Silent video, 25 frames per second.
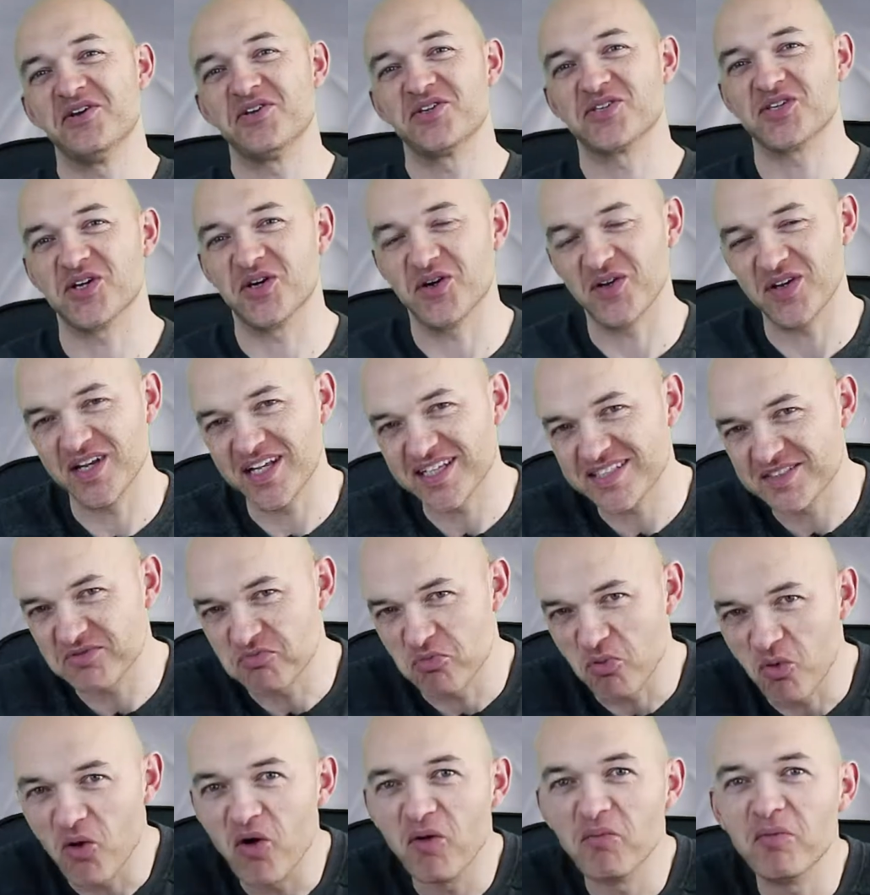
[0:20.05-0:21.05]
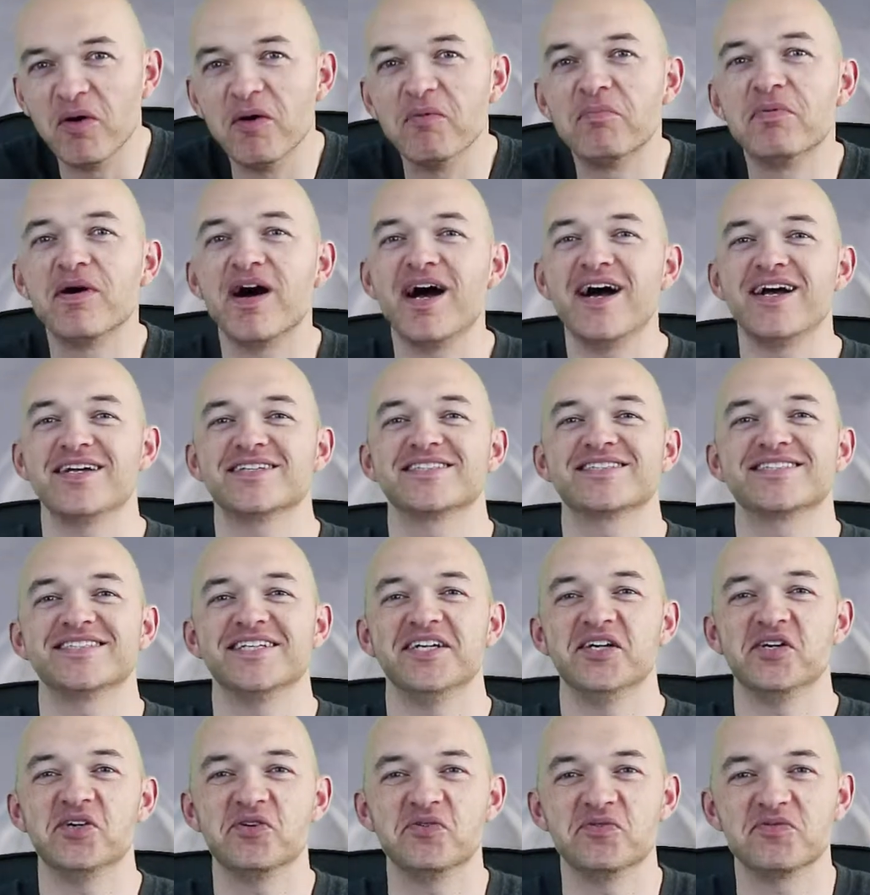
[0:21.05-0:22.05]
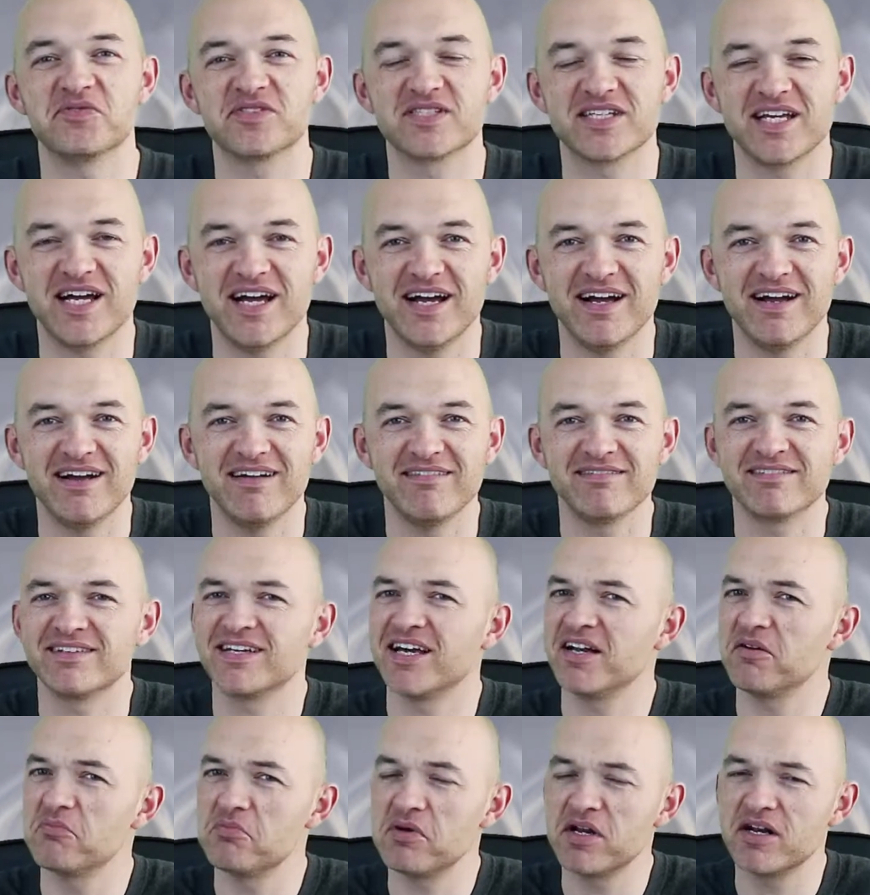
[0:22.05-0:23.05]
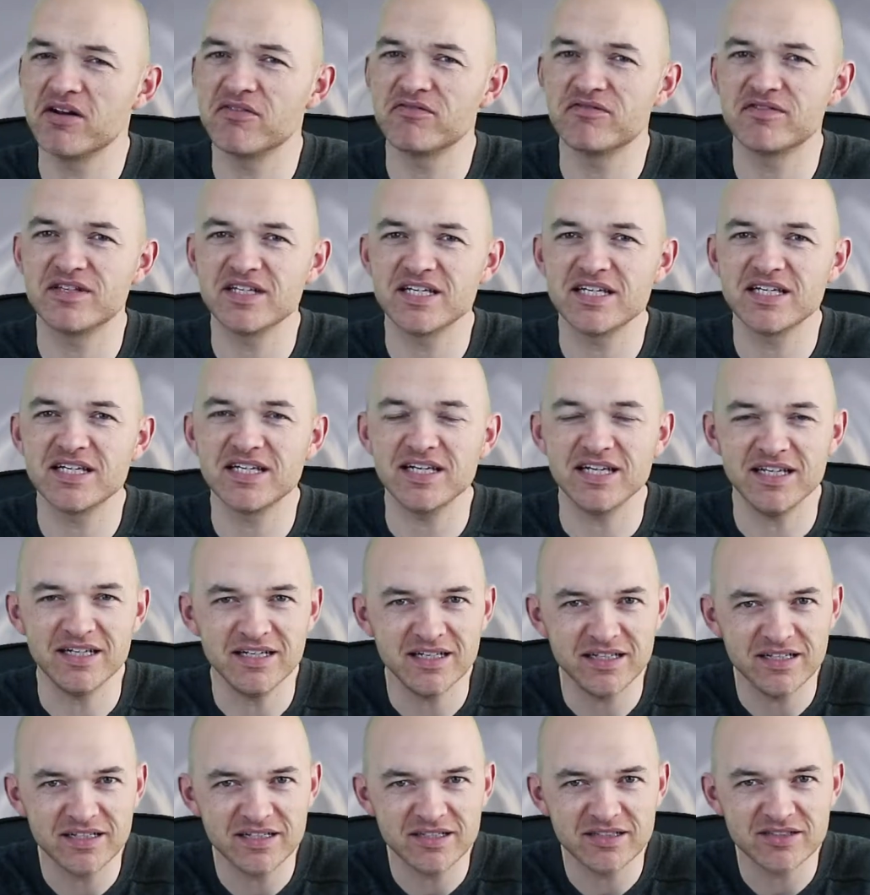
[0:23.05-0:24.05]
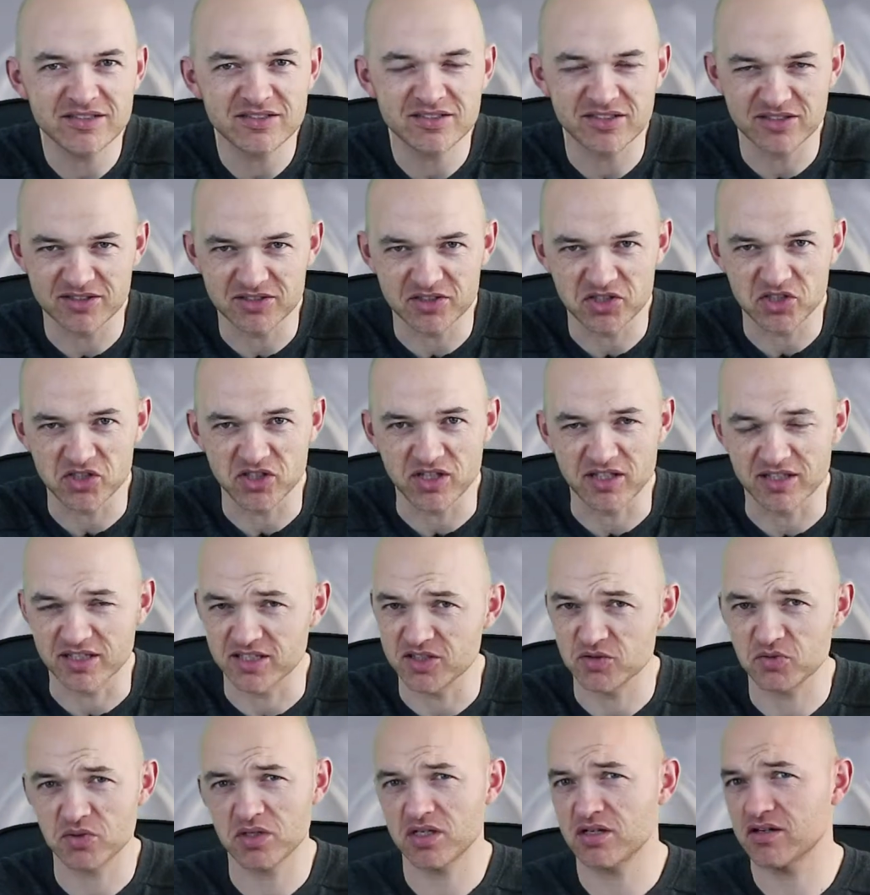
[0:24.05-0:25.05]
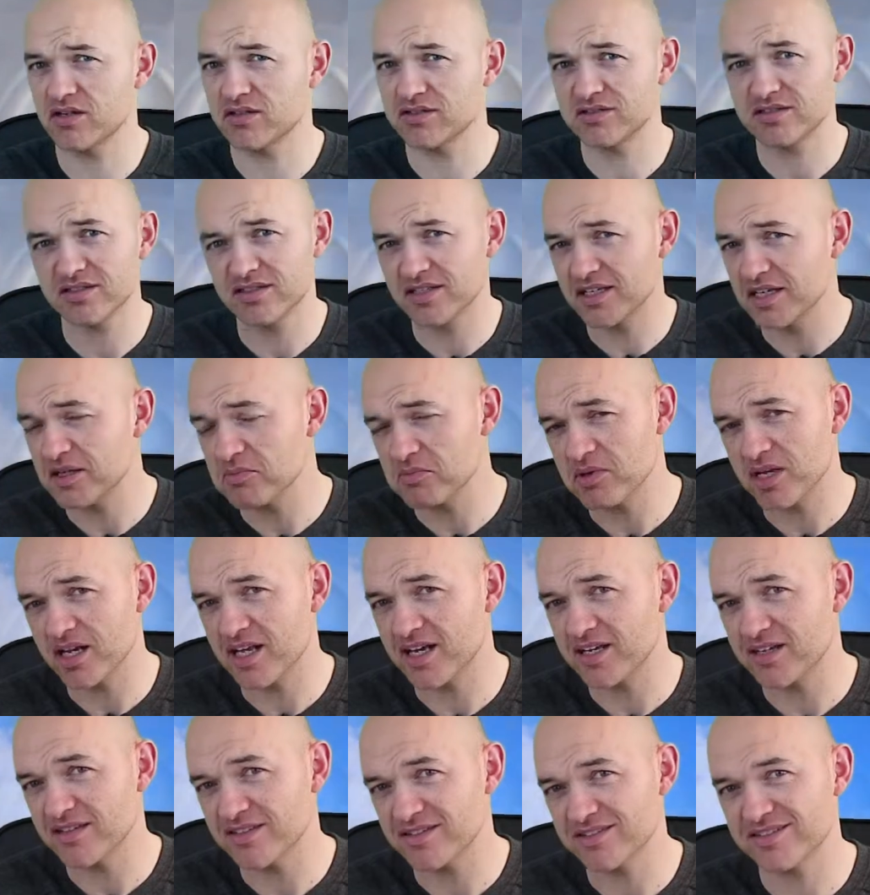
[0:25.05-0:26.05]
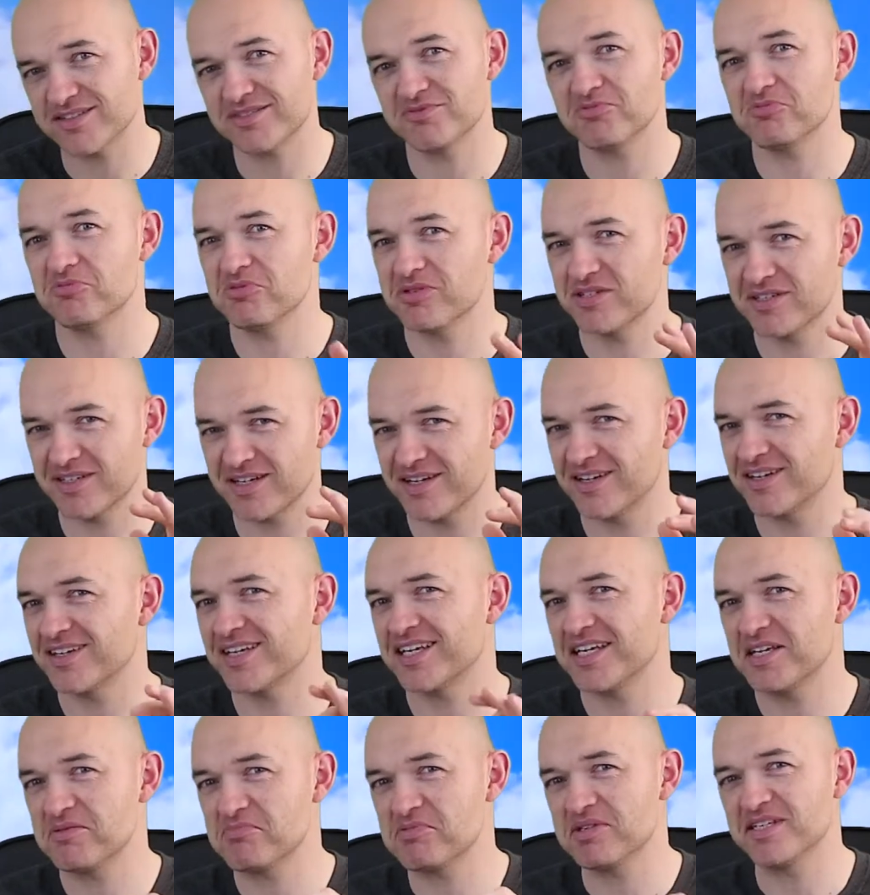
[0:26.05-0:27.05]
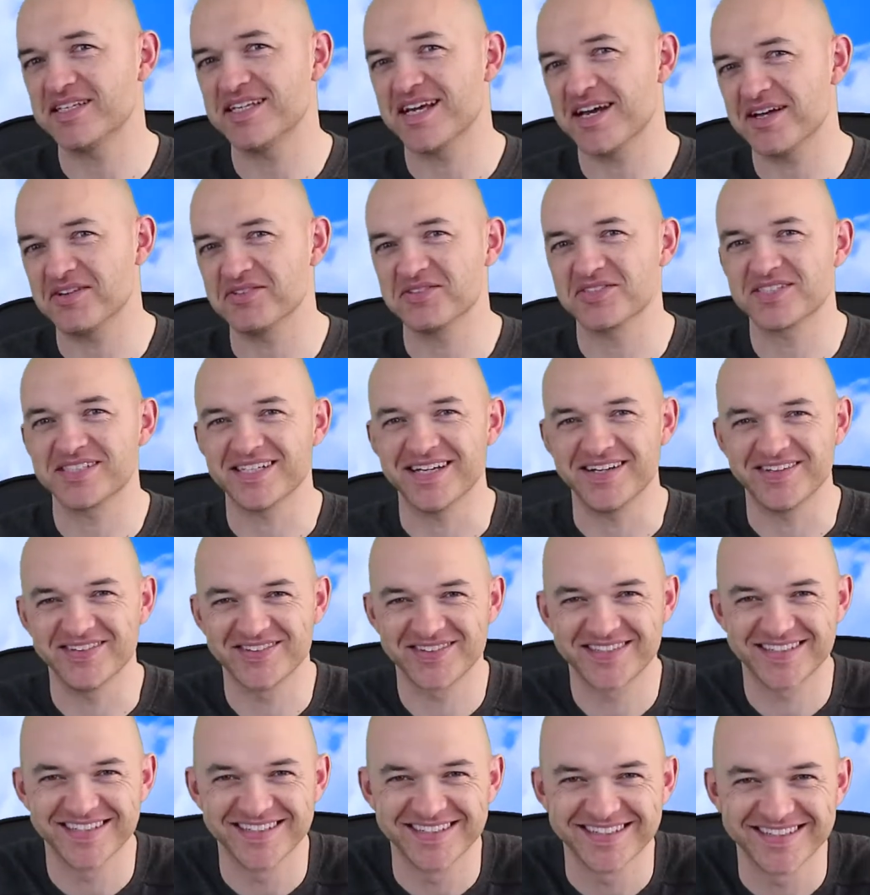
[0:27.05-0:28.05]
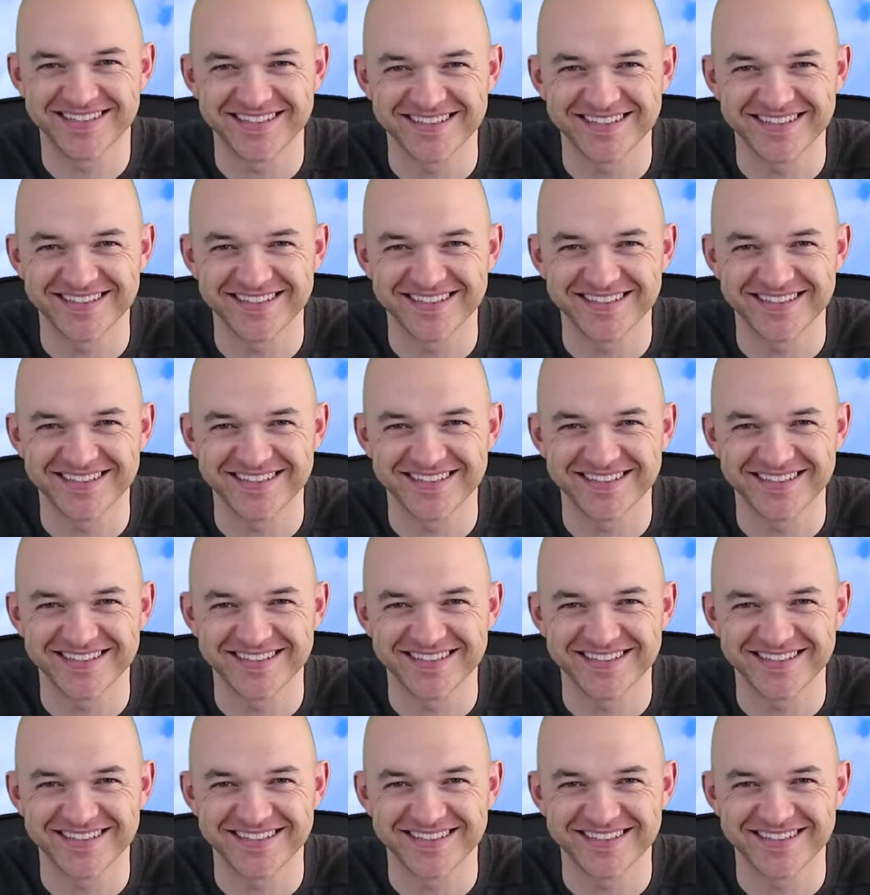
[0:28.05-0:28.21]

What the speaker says: So let's warm up ourselves and get a bit of the Indian sunshine, because we're not going to the Himalayas, we're going to keep it down south.